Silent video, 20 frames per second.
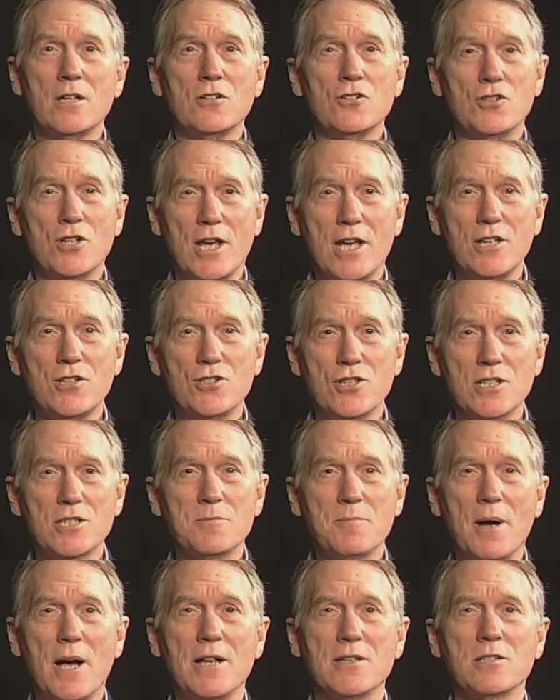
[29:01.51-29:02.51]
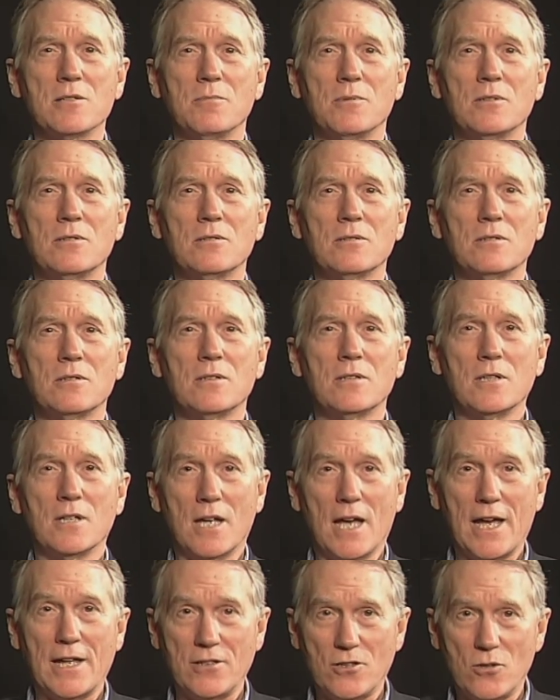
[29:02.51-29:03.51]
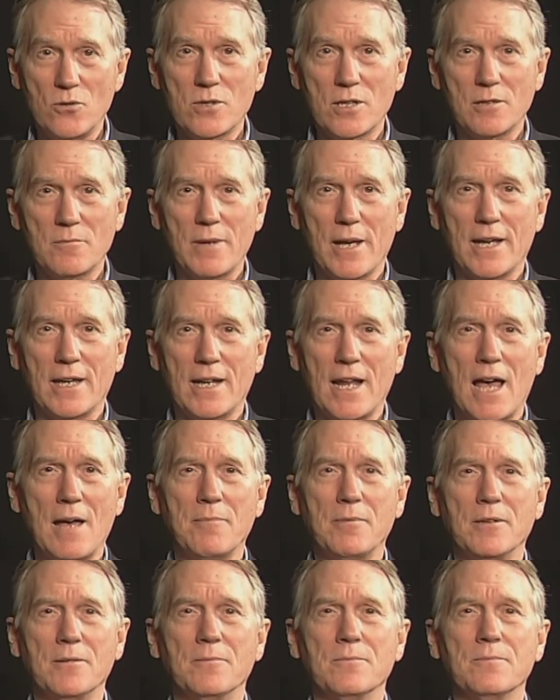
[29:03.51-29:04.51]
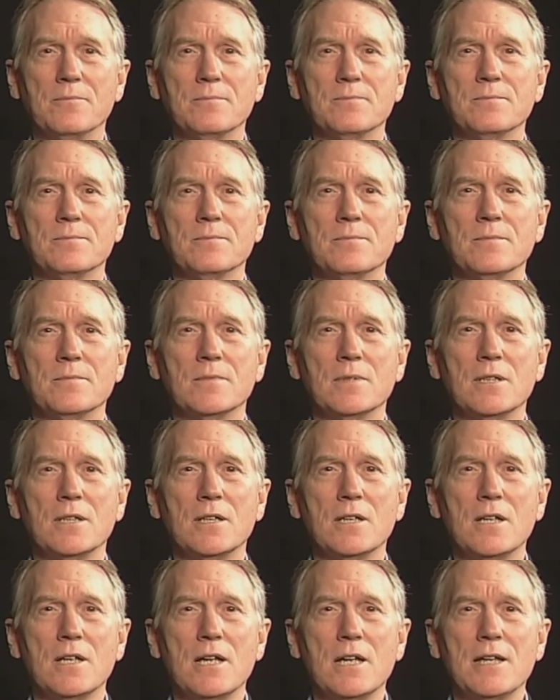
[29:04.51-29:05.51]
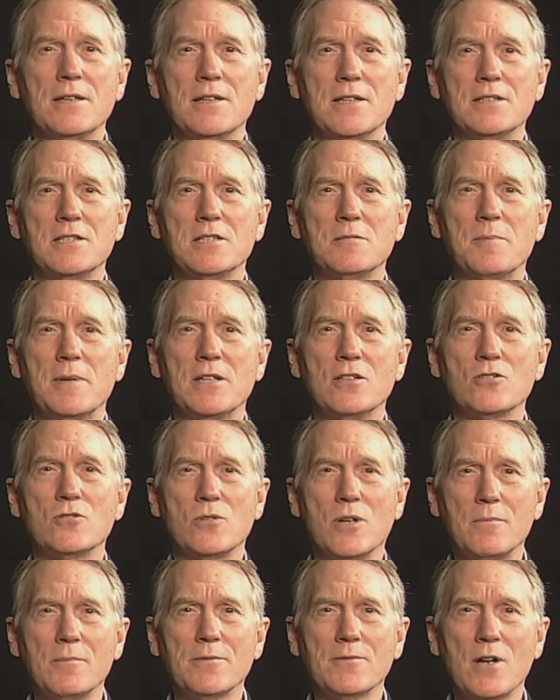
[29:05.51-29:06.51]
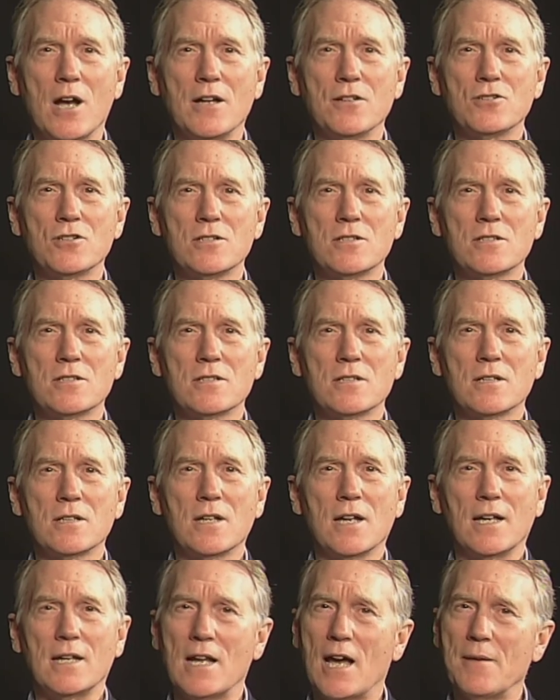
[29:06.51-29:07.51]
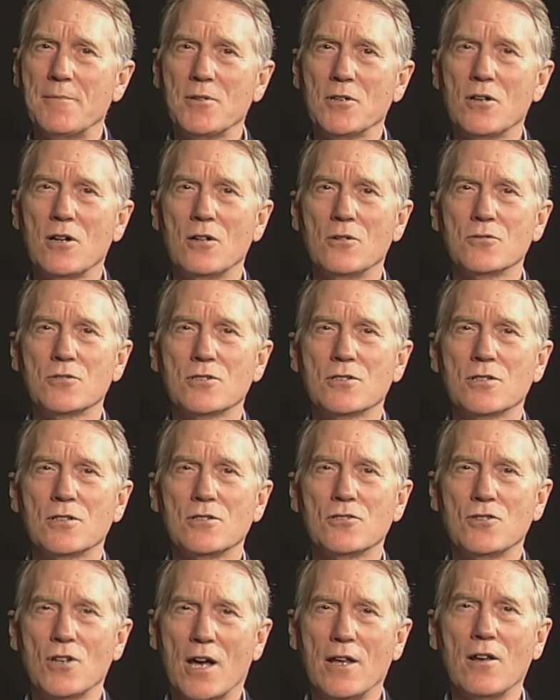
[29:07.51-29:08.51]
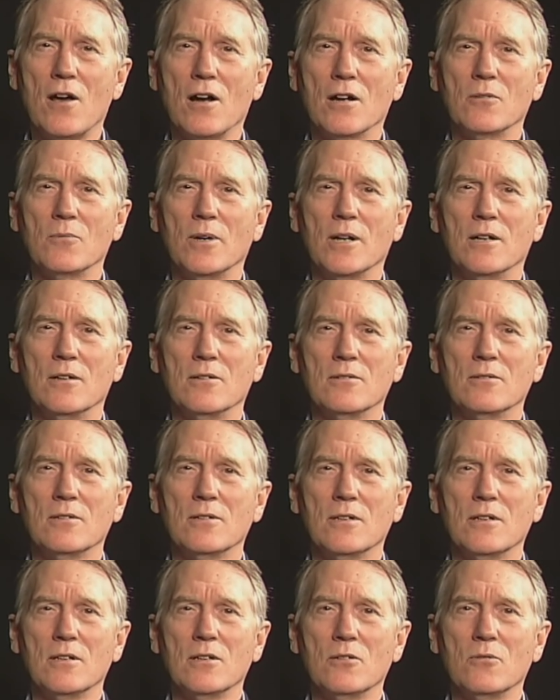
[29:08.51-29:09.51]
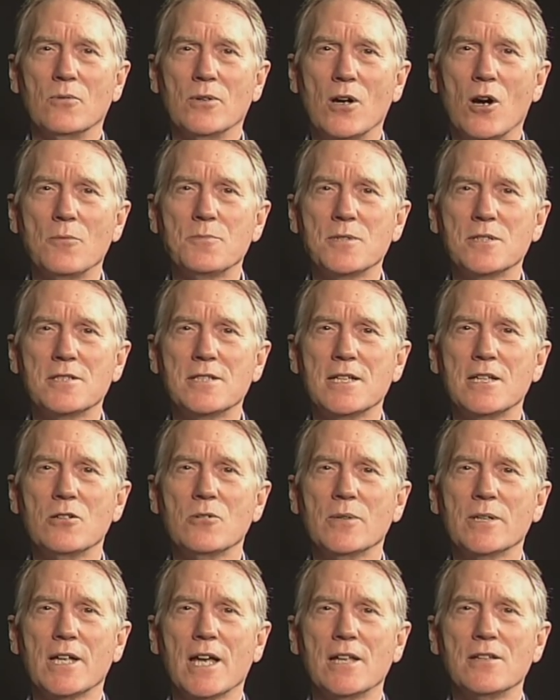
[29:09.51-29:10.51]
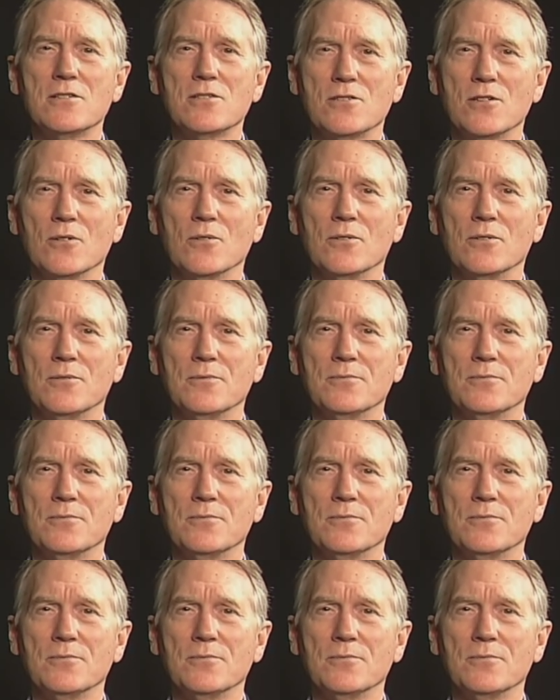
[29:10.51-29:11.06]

change is possible, and you can make it happen. This has been Stream of Conscience, and I'm your host, John Hartwell. We hope to see you again soon.